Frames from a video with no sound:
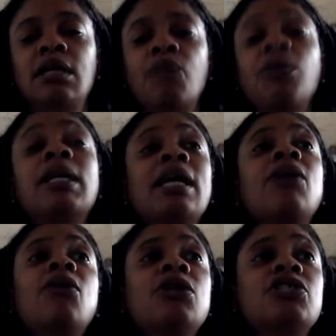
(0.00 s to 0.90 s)
we
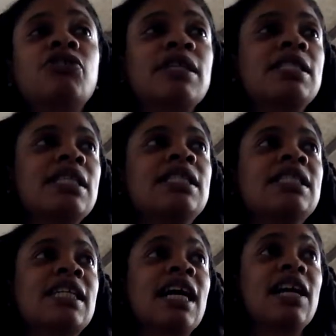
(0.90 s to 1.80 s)
can all transcend
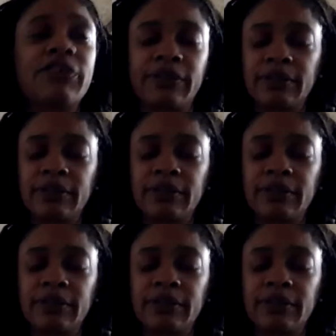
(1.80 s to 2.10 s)
together.